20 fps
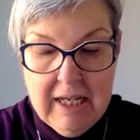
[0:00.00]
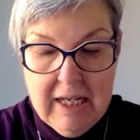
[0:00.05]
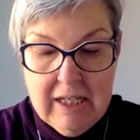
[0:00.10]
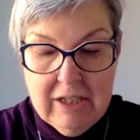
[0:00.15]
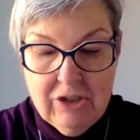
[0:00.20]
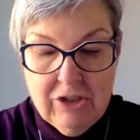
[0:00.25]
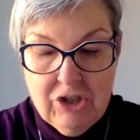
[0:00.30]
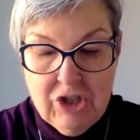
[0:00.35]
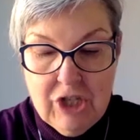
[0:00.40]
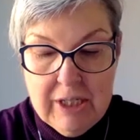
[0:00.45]

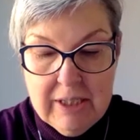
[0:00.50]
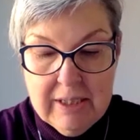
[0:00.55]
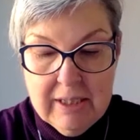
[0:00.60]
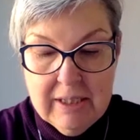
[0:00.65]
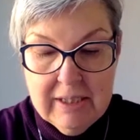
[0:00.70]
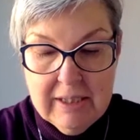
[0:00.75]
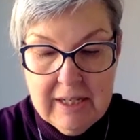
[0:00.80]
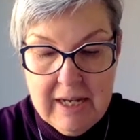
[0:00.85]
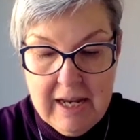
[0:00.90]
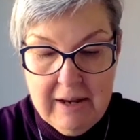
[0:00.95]
In
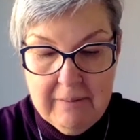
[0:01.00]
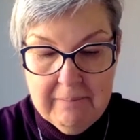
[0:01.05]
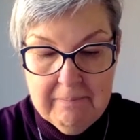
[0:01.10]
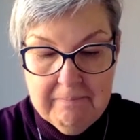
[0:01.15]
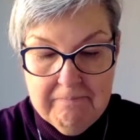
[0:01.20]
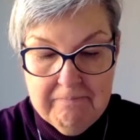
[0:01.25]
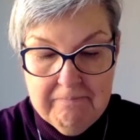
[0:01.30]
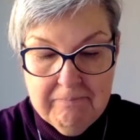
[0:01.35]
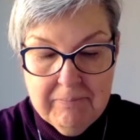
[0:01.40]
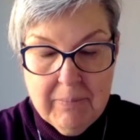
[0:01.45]
Jesus
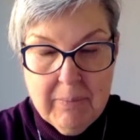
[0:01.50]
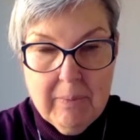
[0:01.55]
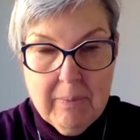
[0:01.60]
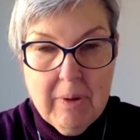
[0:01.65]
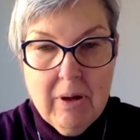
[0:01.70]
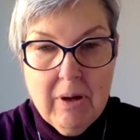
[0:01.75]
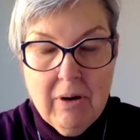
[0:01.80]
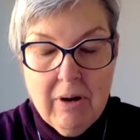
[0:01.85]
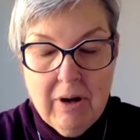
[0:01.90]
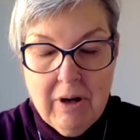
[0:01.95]
name.
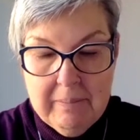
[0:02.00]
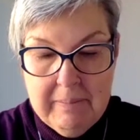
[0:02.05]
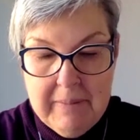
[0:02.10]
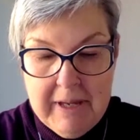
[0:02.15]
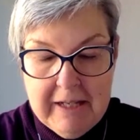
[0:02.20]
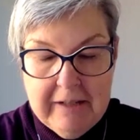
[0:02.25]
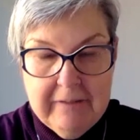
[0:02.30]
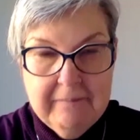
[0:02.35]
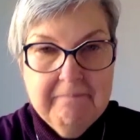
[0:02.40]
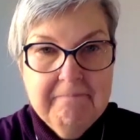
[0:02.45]

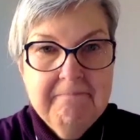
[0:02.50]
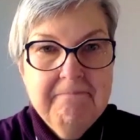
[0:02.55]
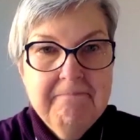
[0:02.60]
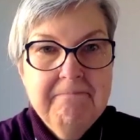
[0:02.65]
Amen.